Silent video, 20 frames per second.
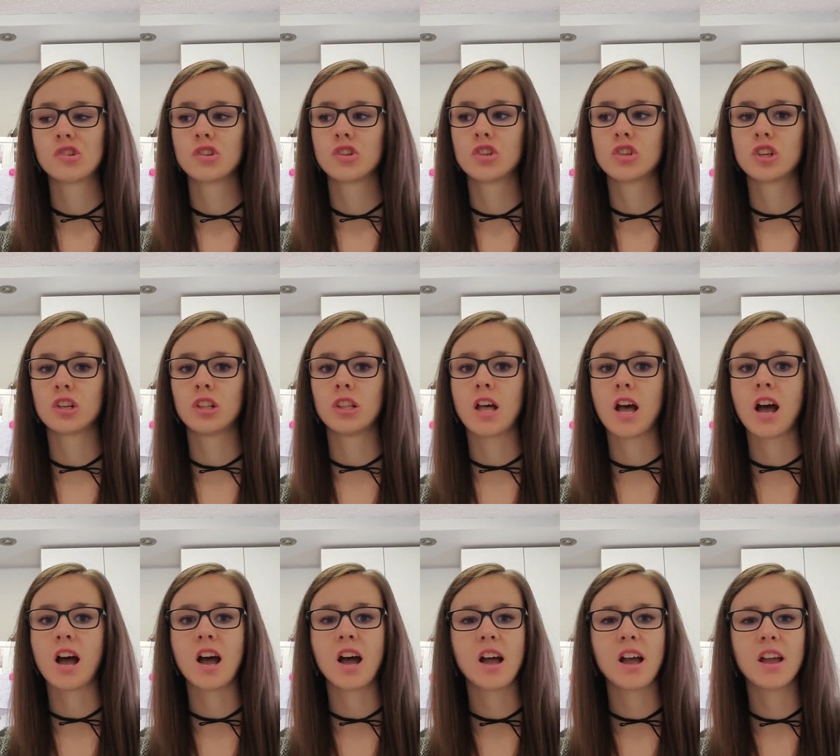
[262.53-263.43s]

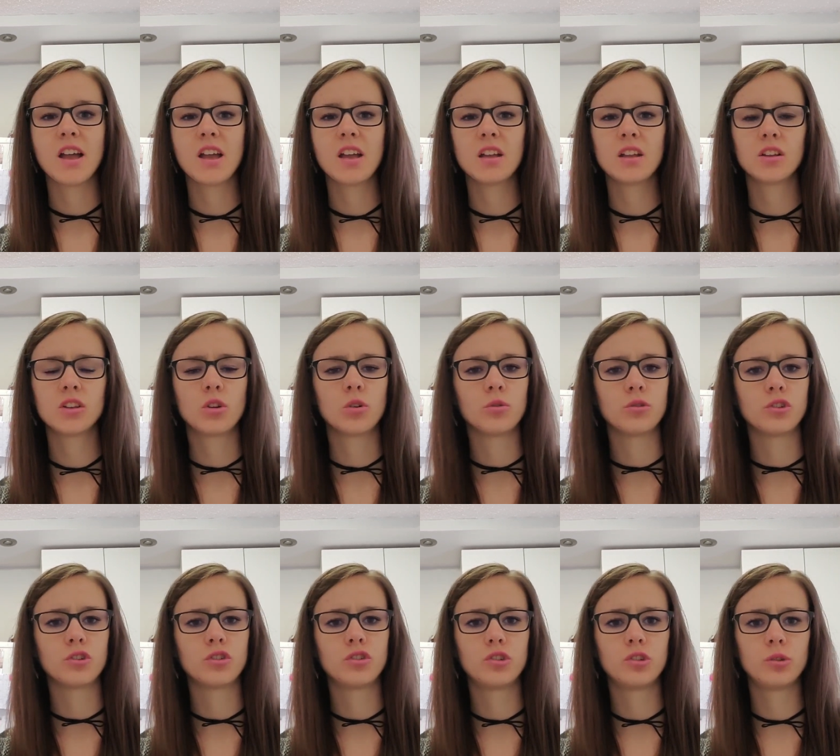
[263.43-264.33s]
July, no,
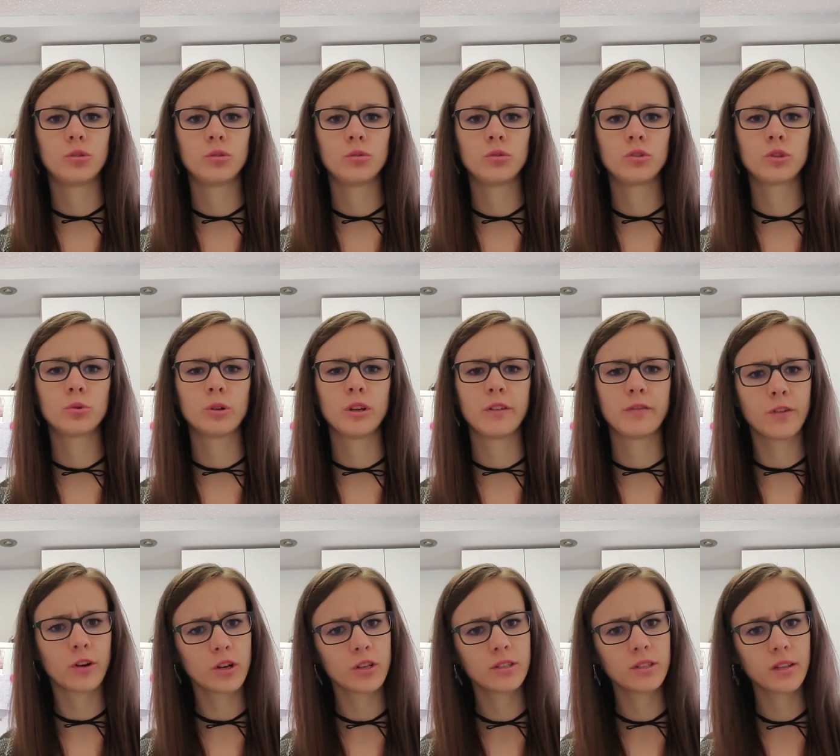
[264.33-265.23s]
June
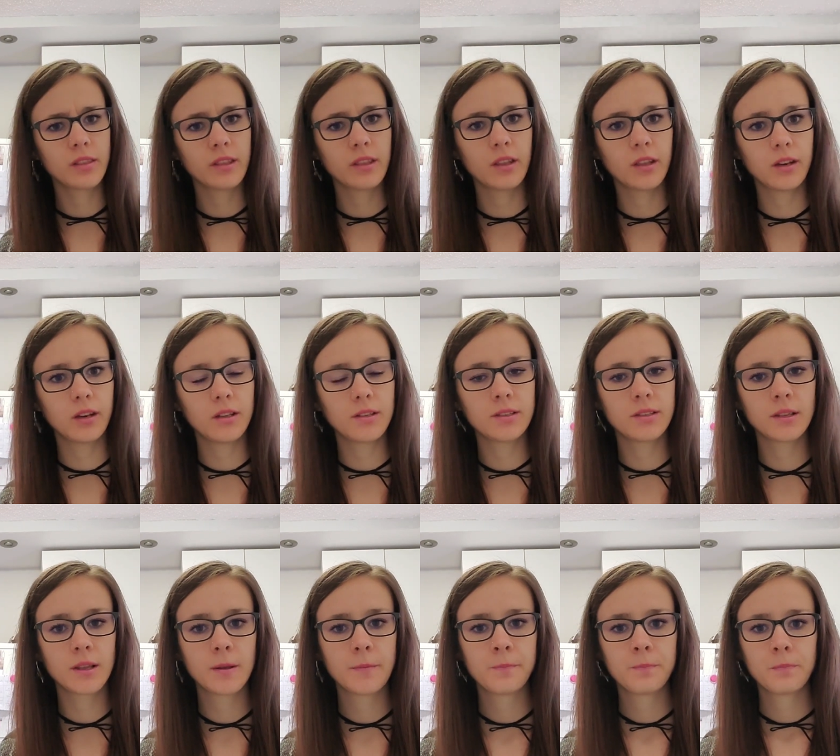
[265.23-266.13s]
21st, I think it is.
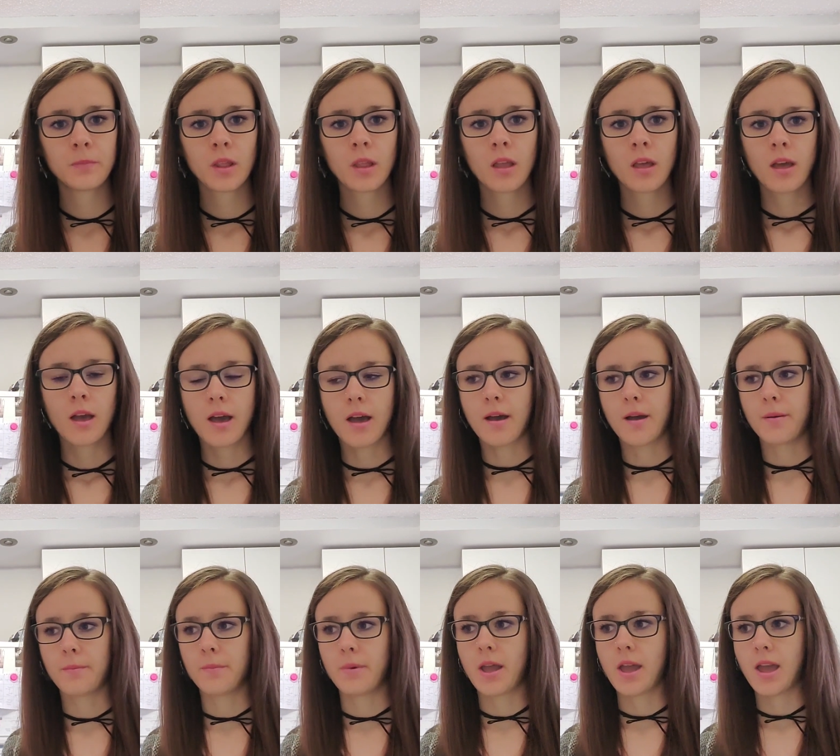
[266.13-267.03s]

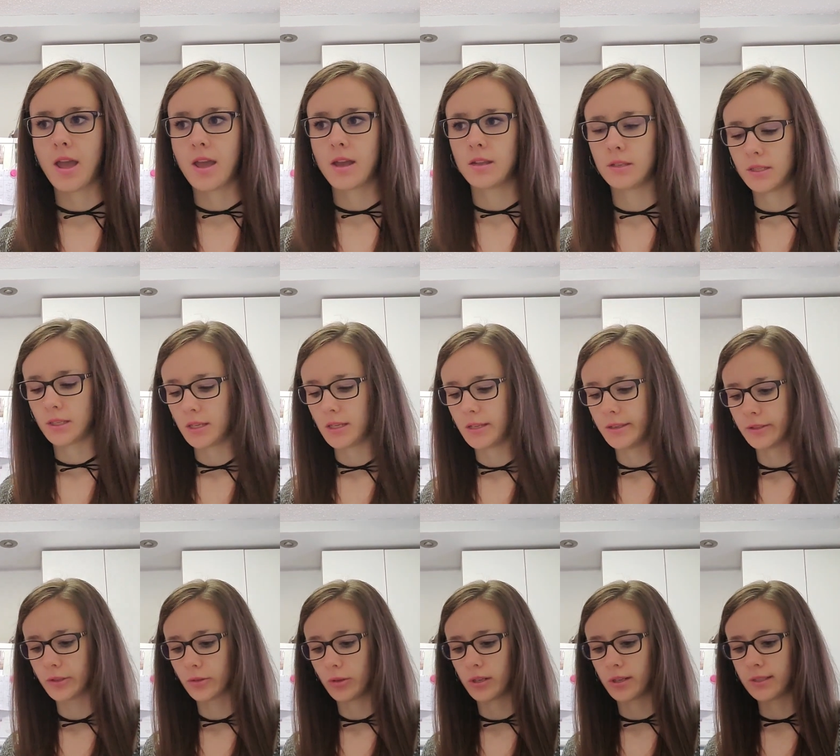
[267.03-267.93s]
Um, and he's
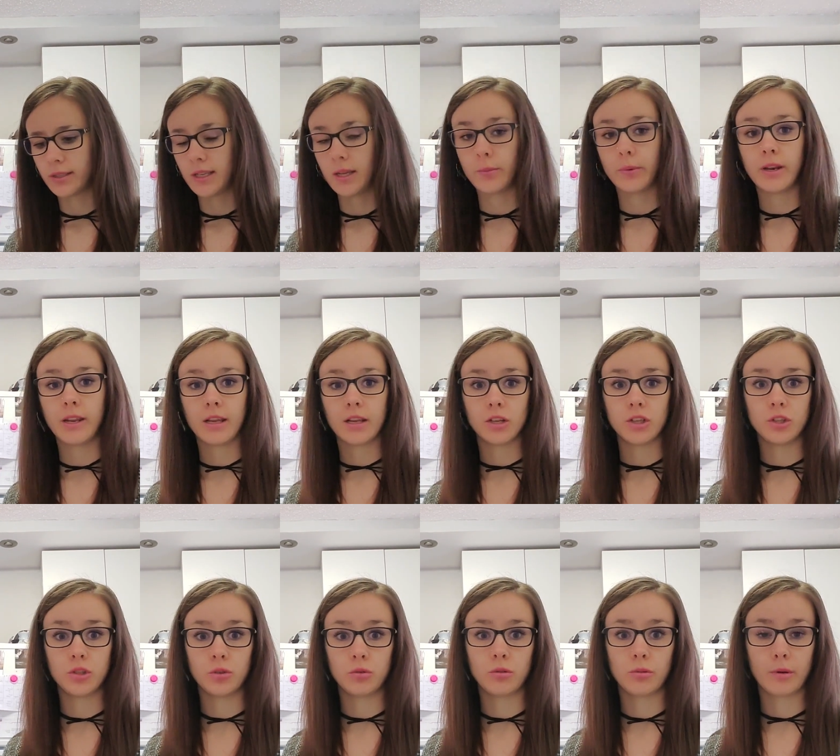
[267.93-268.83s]
going to see what he can
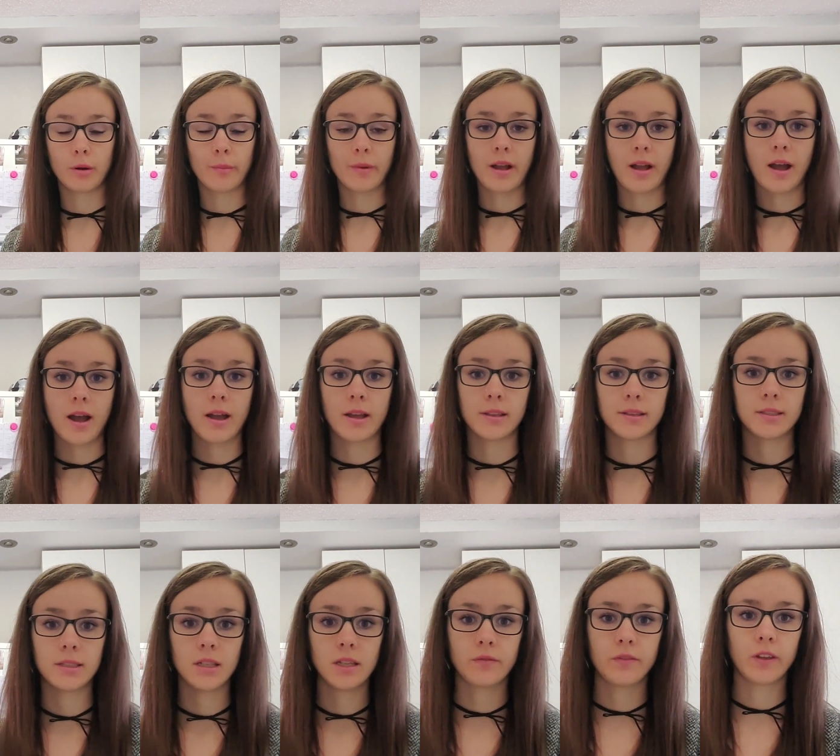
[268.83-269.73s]
do about my eye.
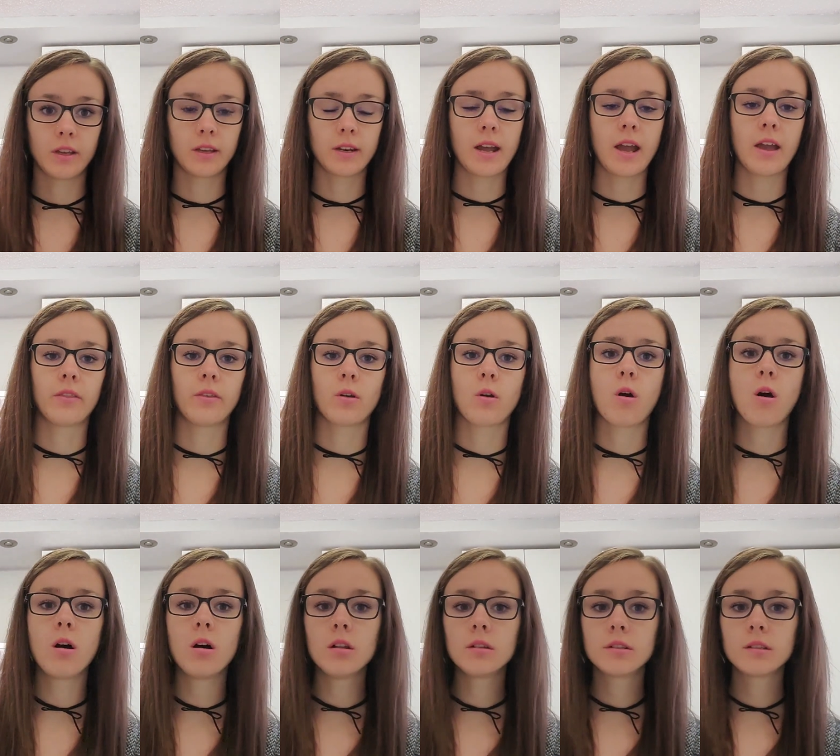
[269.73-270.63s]
See if he can either
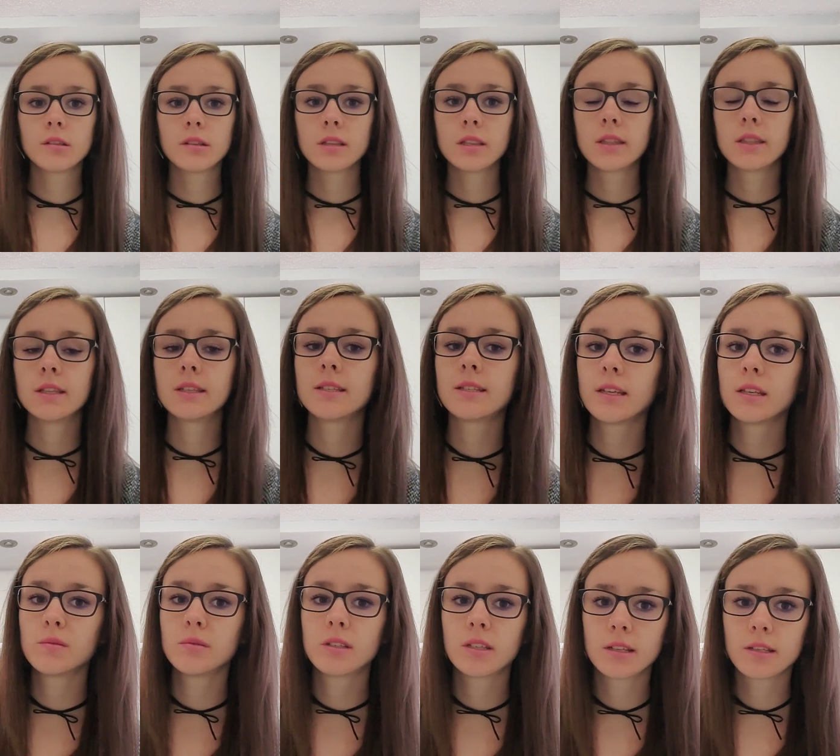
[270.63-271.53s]
halt the
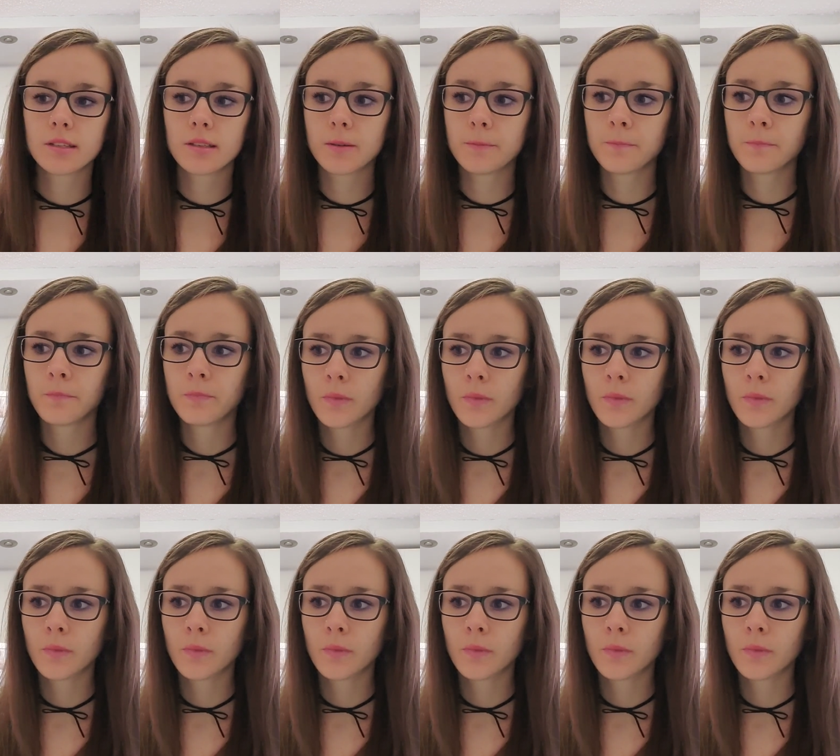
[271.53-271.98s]
stigmatism.